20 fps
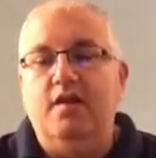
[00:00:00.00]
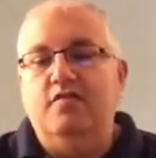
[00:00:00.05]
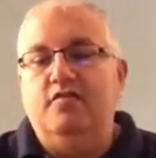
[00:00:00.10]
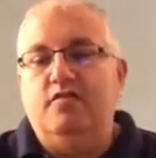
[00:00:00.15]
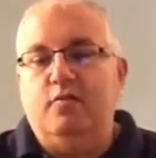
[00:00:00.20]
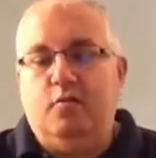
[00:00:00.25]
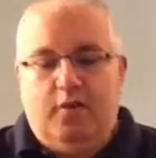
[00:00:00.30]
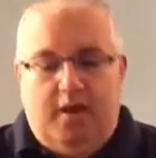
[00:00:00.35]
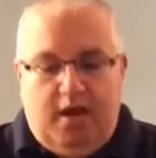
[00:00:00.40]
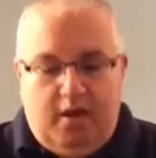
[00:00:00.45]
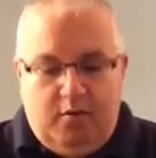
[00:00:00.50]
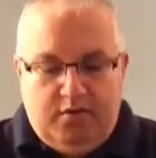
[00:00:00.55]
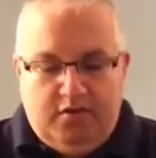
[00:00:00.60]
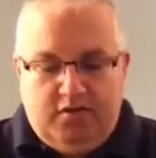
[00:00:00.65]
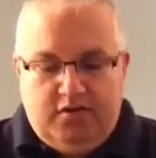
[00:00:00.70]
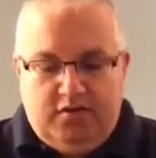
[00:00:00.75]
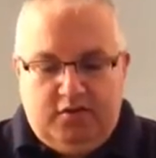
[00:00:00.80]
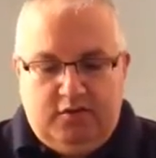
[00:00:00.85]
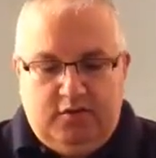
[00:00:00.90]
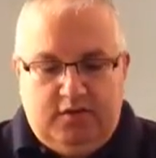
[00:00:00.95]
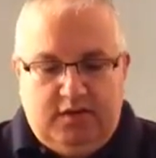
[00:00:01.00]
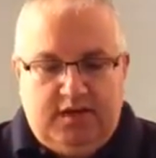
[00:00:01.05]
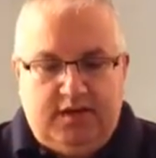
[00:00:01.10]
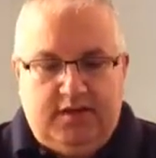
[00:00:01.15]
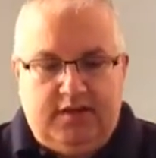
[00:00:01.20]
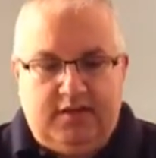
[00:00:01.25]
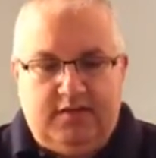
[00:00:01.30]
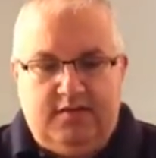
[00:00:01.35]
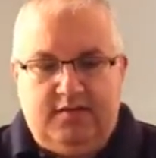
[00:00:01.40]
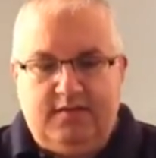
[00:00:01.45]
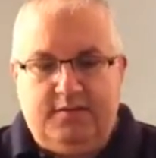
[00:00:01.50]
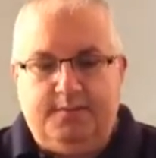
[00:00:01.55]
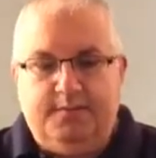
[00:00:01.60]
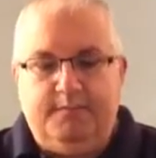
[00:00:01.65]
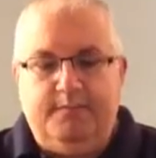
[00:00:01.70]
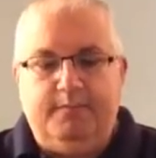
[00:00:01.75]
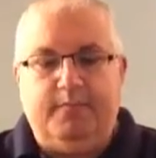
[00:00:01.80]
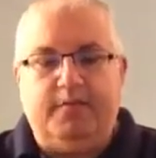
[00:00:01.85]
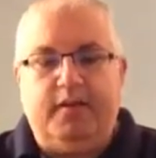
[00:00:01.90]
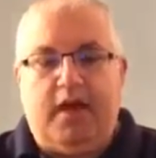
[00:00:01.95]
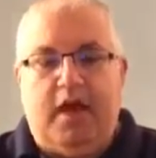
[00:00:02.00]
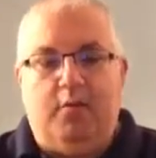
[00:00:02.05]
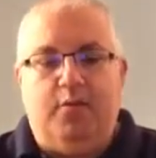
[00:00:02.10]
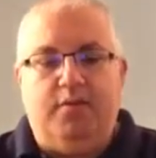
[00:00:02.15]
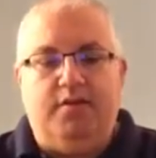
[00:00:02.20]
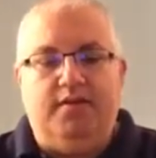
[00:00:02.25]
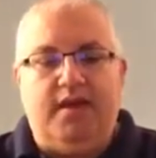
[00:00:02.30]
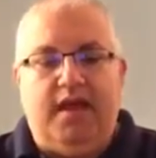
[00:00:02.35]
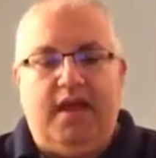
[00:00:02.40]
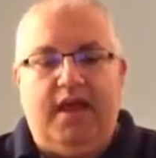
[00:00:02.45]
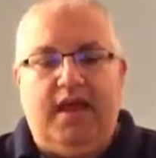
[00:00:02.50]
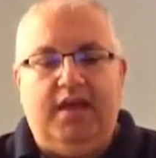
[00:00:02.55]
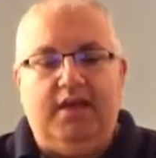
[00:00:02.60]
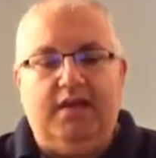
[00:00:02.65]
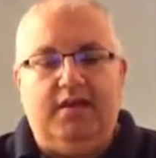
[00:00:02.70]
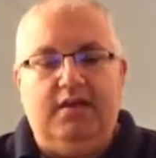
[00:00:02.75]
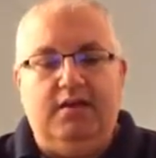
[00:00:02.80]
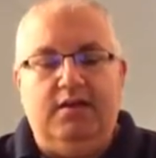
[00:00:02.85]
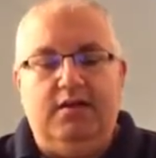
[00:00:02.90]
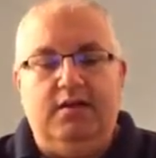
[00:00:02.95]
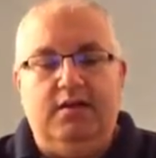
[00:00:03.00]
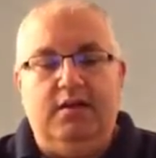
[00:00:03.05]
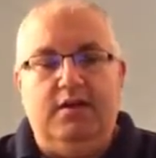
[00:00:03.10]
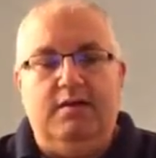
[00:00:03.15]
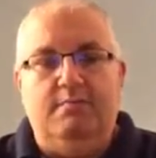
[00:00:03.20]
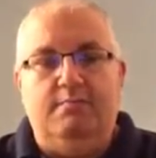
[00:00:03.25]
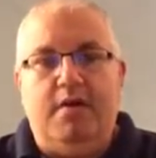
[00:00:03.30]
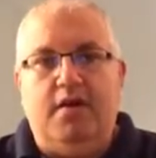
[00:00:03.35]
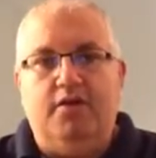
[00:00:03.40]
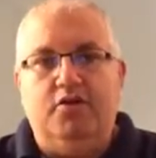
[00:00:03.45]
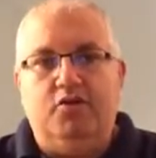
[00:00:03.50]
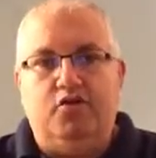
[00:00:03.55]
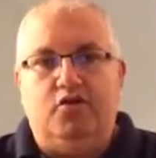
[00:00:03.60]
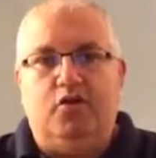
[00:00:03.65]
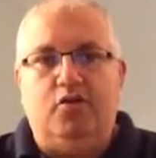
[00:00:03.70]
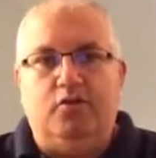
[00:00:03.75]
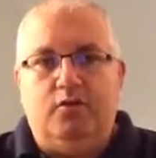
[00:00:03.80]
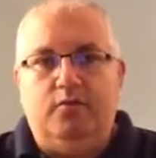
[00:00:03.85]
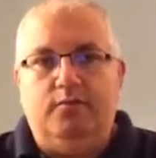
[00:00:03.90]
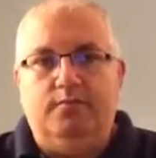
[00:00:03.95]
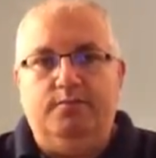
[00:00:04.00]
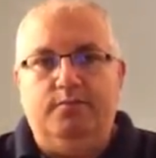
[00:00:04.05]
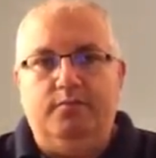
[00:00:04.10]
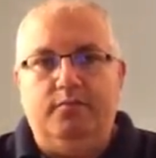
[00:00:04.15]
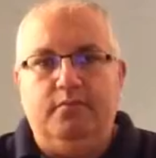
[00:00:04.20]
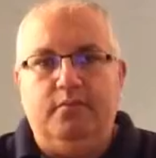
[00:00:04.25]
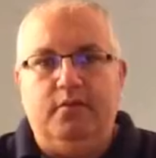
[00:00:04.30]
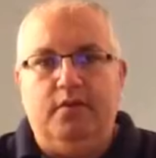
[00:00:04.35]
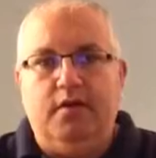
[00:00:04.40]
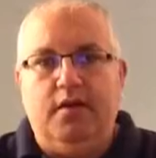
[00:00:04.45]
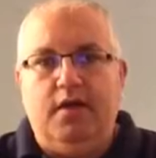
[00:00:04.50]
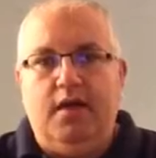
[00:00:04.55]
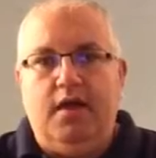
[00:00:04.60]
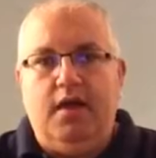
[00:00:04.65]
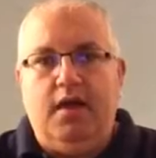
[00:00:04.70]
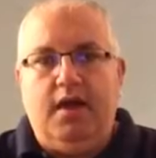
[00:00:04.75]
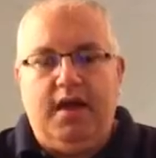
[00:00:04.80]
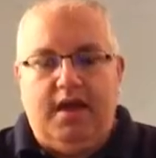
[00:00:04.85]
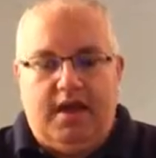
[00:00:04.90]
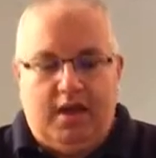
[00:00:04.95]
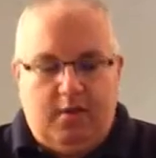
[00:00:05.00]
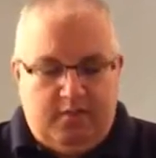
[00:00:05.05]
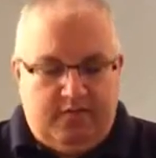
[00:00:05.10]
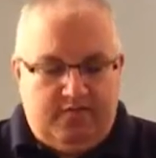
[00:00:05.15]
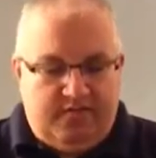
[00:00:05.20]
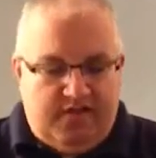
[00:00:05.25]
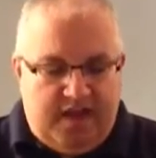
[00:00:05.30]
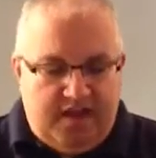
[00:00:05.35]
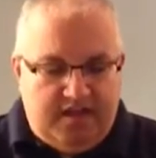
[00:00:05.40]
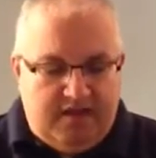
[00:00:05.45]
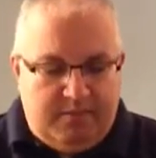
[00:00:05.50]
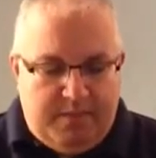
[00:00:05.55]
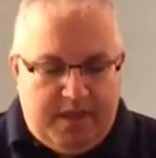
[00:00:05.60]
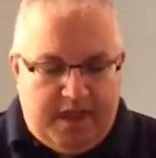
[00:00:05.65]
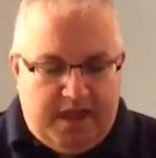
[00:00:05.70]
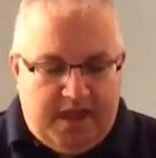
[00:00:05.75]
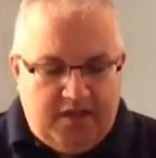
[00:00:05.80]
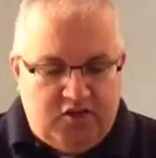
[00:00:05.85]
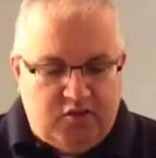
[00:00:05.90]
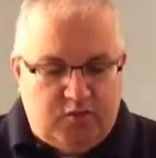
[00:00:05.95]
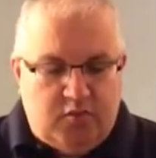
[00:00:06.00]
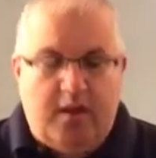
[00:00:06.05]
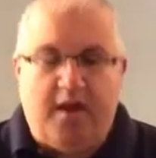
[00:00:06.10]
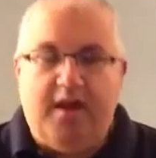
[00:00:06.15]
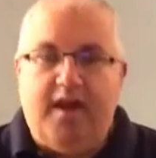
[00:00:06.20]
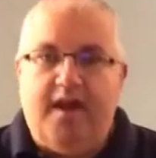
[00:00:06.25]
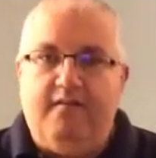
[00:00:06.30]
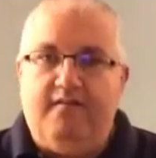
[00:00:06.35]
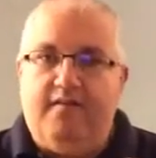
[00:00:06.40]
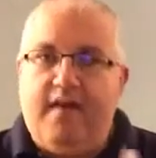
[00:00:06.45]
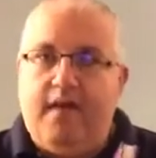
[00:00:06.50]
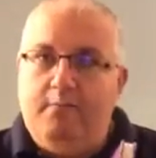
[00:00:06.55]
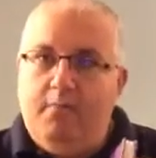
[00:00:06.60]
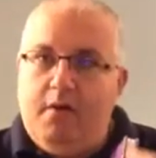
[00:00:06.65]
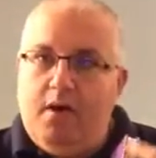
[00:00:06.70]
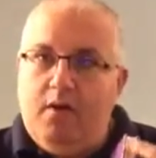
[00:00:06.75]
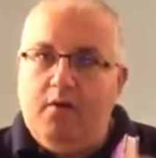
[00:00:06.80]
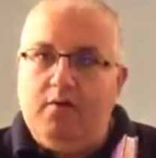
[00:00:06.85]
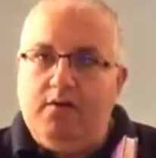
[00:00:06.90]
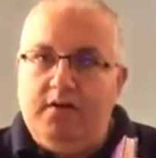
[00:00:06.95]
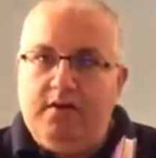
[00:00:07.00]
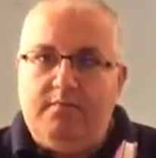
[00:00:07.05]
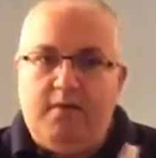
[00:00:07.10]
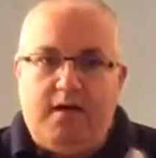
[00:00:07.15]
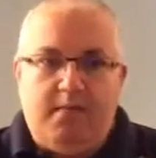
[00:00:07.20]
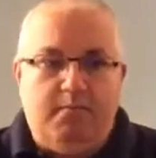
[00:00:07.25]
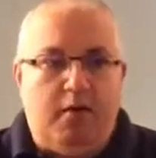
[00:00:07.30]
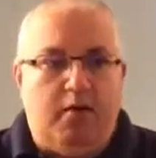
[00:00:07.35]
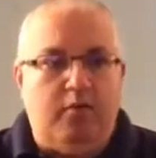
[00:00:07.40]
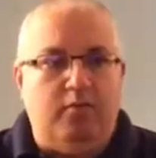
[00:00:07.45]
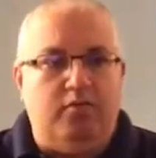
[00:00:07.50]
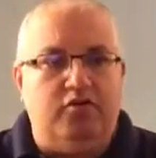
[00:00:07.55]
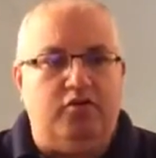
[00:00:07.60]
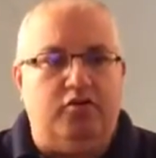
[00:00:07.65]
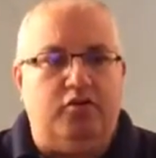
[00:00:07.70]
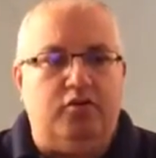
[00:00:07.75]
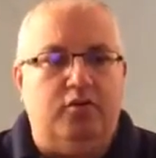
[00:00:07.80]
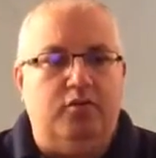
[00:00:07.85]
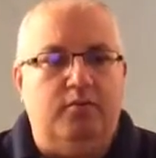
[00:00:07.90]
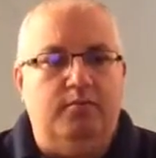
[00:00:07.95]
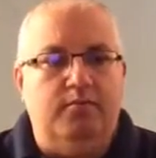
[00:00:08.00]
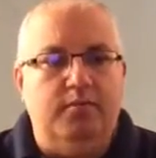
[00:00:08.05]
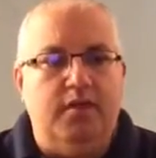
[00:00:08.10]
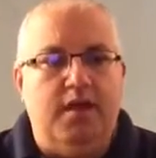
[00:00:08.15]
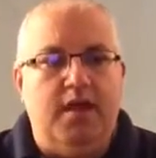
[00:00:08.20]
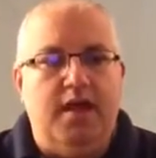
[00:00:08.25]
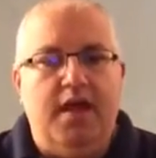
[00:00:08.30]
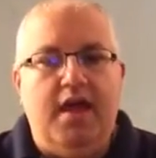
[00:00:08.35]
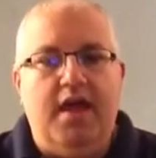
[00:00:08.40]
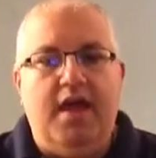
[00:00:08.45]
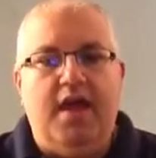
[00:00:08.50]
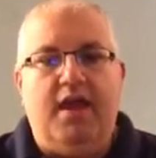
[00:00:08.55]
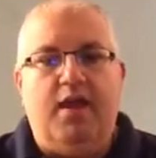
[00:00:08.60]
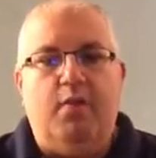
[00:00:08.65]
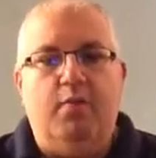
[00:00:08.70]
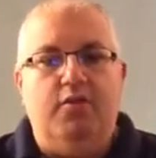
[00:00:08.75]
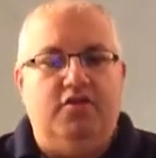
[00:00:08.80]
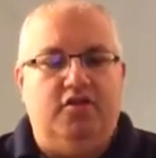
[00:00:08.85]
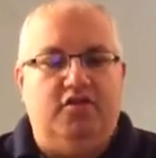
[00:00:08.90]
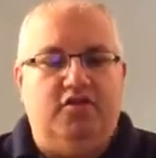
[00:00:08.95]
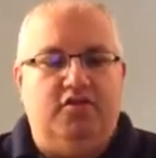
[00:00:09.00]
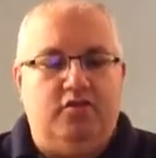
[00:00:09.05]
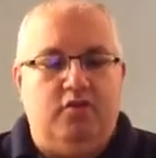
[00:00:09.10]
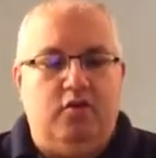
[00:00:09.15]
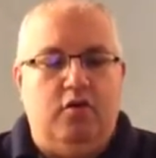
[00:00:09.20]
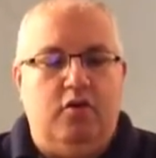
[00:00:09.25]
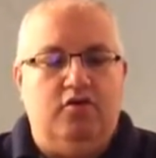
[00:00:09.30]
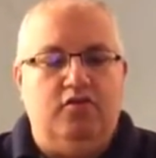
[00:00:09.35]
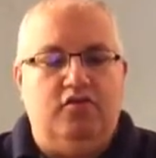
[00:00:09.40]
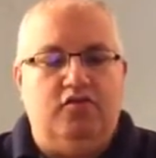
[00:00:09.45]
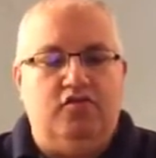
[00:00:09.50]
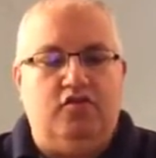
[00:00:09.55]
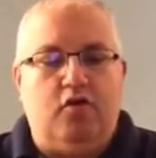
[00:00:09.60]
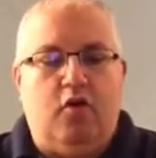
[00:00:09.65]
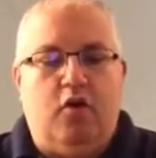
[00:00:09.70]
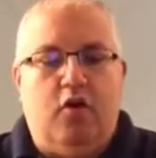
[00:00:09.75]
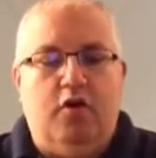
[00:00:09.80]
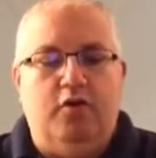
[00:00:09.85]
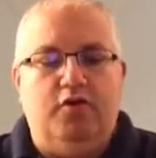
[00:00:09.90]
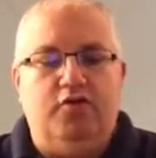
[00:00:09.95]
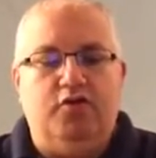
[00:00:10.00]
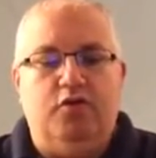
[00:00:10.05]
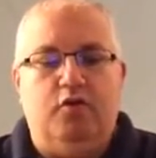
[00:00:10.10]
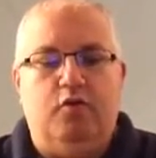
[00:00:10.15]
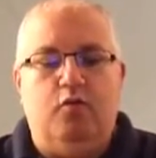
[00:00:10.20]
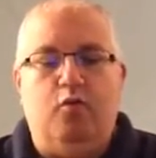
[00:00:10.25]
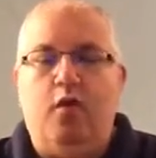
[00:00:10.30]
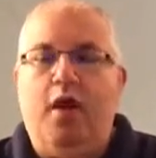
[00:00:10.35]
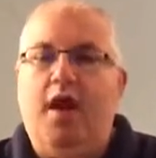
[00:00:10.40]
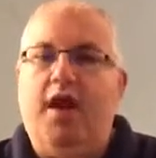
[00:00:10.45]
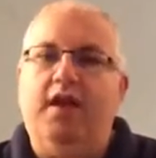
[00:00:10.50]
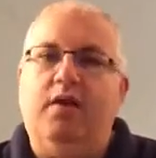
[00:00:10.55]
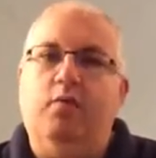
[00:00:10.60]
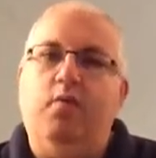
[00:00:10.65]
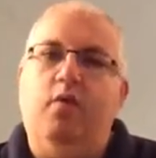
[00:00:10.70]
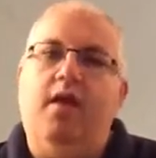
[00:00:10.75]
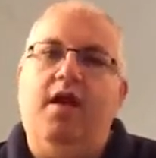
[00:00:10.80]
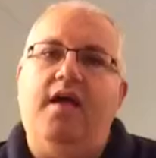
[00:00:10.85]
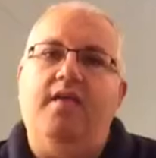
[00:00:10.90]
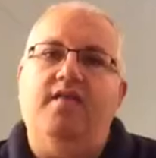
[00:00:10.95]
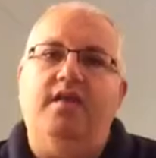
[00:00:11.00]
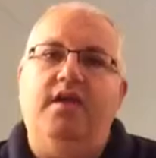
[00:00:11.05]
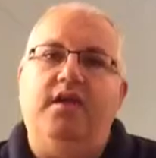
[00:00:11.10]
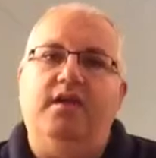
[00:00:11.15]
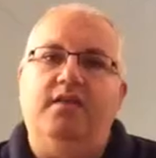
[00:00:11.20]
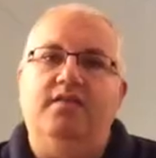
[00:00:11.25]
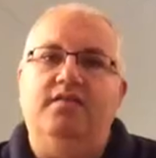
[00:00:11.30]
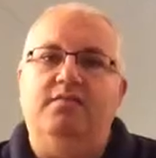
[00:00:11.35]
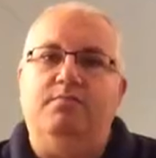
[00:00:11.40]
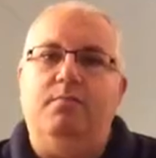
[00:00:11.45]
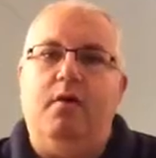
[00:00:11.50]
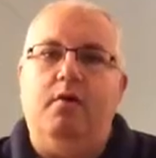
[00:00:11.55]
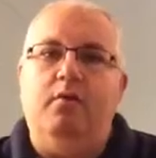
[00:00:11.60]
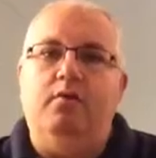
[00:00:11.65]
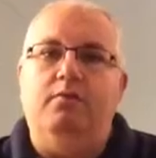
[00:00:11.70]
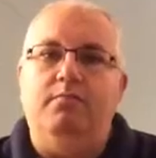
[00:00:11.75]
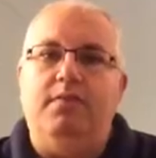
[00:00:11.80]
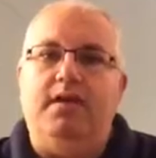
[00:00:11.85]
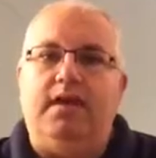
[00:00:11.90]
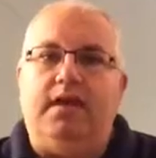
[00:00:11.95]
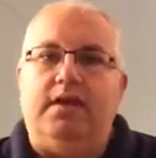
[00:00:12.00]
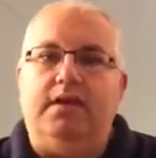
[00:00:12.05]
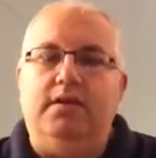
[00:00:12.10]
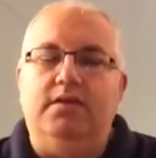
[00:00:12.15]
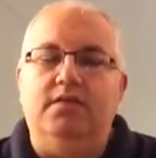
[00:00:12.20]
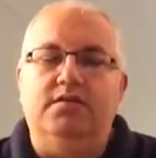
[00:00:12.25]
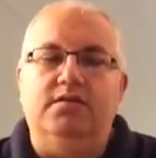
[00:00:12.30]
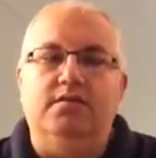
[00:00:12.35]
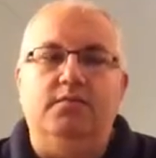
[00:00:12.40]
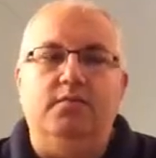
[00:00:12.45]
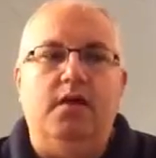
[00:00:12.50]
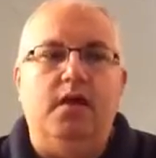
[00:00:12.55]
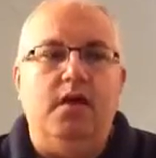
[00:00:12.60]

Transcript: So what I would do is I would take my journal and I would find the page where I have that bone in my bone journal, and I would just start writing what I think this bone means.